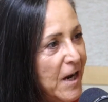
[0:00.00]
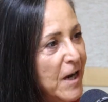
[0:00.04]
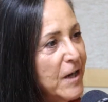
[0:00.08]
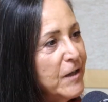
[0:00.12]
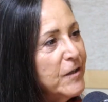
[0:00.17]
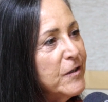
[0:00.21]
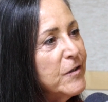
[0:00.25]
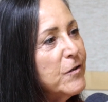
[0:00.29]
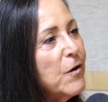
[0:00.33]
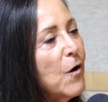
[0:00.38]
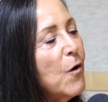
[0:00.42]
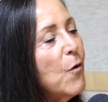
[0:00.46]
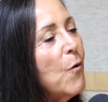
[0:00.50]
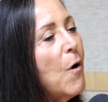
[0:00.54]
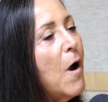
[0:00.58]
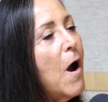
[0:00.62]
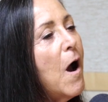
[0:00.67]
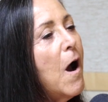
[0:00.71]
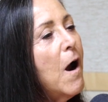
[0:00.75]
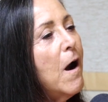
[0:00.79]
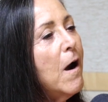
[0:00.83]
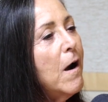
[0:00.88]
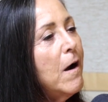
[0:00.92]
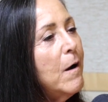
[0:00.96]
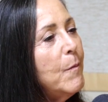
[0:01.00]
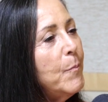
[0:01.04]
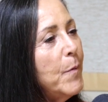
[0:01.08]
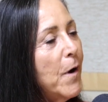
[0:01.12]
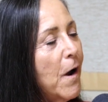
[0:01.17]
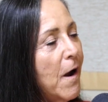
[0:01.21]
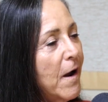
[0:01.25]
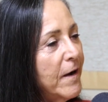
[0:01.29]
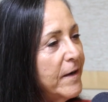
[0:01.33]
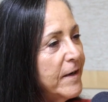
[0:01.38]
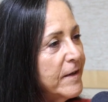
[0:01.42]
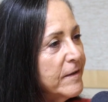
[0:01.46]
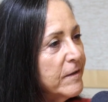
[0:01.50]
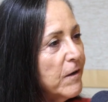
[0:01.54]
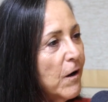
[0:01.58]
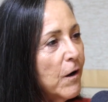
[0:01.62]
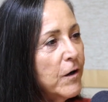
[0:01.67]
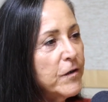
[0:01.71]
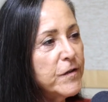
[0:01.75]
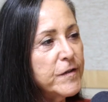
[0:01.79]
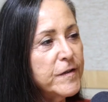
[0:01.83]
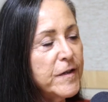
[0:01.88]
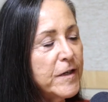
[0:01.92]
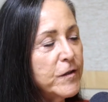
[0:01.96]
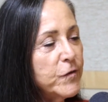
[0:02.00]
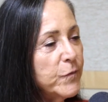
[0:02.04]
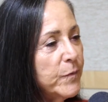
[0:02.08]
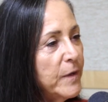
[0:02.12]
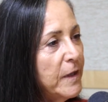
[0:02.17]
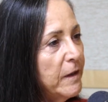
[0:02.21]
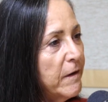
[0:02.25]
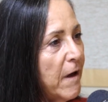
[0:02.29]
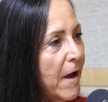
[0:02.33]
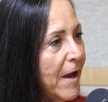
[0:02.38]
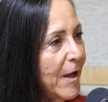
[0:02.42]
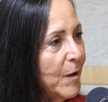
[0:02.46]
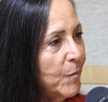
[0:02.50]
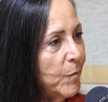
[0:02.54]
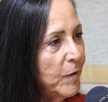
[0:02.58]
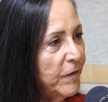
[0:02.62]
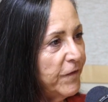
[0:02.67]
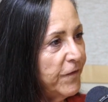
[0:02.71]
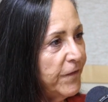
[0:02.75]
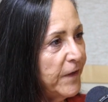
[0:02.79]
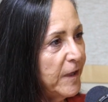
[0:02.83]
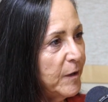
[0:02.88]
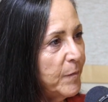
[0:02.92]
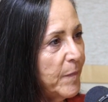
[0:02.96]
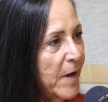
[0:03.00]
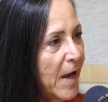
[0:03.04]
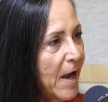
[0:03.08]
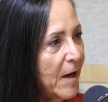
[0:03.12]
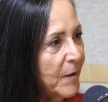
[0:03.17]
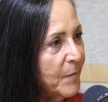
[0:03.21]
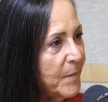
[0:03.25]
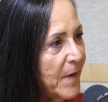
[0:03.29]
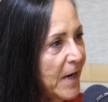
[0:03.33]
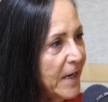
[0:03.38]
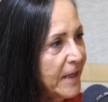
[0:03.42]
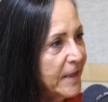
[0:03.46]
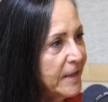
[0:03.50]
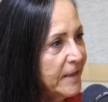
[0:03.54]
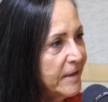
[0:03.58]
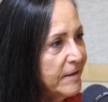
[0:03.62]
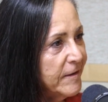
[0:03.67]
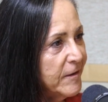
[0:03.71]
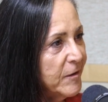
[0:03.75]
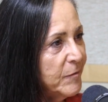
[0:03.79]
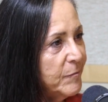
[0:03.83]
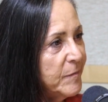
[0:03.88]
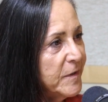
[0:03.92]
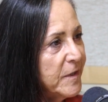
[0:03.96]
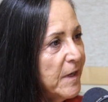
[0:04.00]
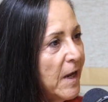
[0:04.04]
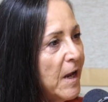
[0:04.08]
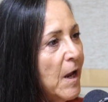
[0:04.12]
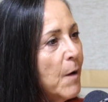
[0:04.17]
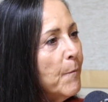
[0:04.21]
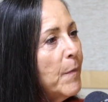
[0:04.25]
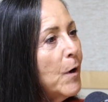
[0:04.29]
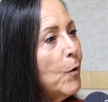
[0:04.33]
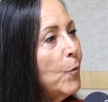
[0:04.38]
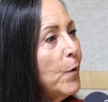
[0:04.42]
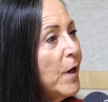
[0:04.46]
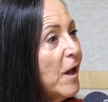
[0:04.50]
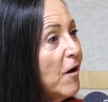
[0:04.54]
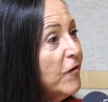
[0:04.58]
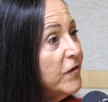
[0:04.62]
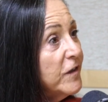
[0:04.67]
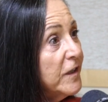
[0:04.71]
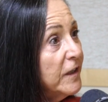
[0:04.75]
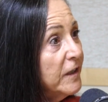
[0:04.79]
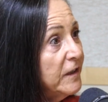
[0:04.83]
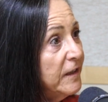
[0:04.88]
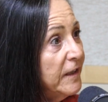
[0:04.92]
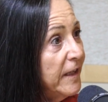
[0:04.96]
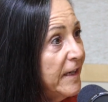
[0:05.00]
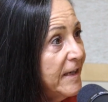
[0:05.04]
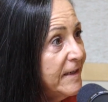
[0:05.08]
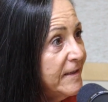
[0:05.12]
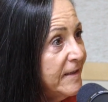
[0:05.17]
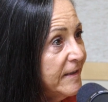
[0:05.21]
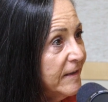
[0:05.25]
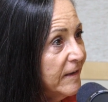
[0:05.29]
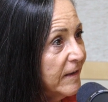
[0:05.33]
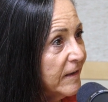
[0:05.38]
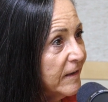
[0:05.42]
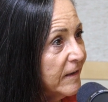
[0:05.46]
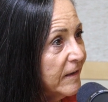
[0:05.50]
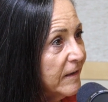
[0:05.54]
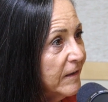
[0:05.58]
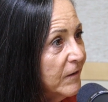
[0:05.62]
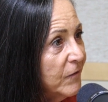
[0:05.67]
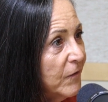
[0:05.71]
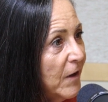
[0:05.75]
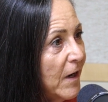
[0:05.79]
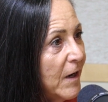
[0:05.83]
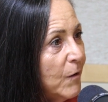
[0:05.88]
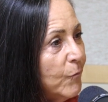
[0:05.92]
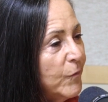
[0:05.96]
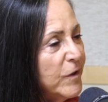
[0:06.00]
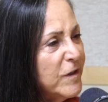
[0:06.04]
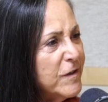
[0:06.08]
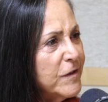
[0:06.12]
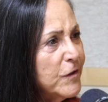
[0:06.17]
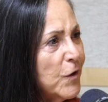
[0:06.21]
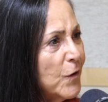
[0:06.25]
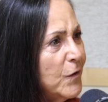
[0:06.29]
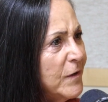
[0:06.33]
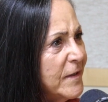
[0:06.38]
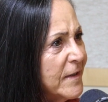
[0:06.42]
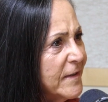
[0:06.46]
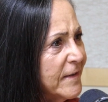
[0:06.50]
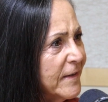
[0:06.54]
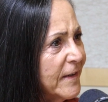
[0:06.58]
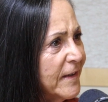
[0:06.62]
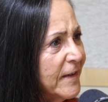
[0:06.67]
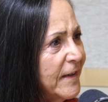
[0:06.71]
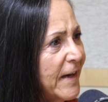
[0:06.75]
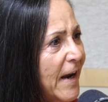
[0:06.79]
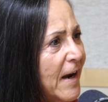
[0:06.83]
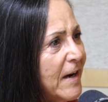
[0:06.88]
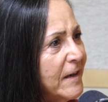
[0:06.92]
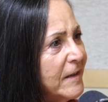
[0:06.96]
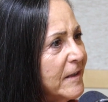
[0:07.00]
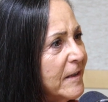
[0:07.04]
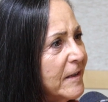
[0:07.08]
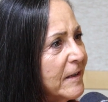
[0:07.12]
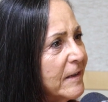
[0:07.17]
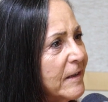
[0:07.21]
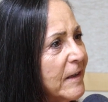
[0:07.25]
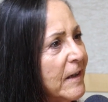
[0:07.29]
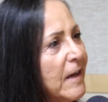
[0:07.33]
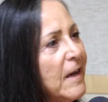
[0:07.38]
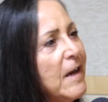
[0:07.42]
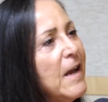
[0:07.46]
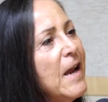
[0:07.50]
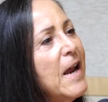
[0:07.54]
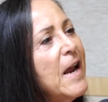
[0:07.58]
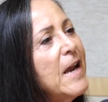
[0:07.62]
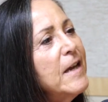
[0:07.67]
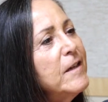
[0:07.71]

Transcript: Mm-hmm. So our bodies are such reliable feedback mechanisms, but we have to listen, right? We're so disconnected. Mm-hmm.